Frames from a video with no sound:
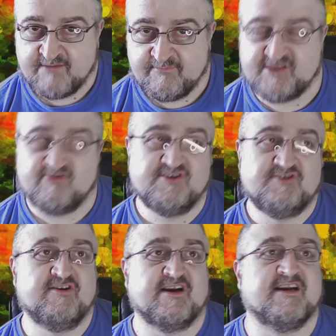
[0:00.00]
but they don't do
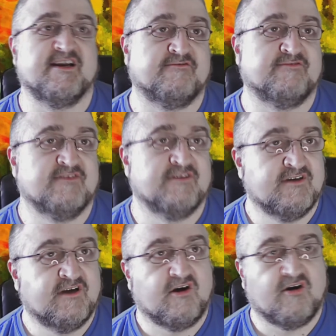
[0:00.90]
it in a kind of
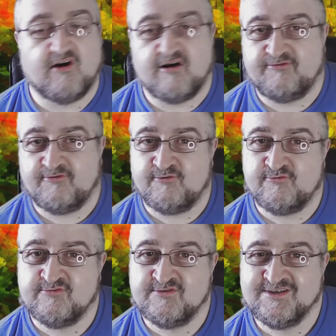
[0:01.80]

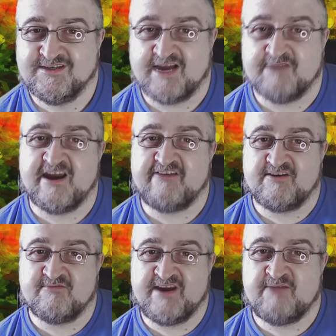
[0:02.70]
awful
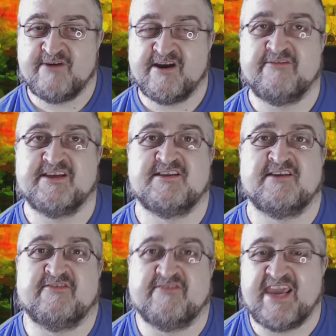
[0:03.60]
American way where they,
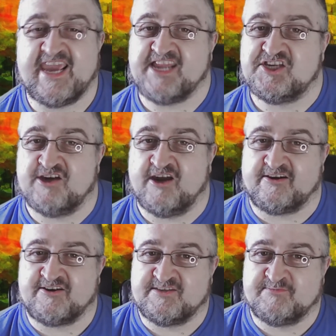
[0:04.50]
they hate each other
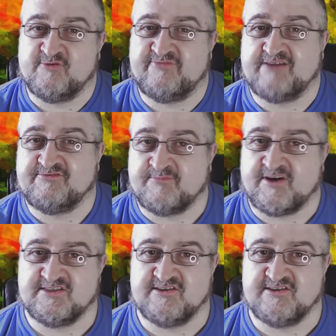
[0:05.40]
because they're both after the bus.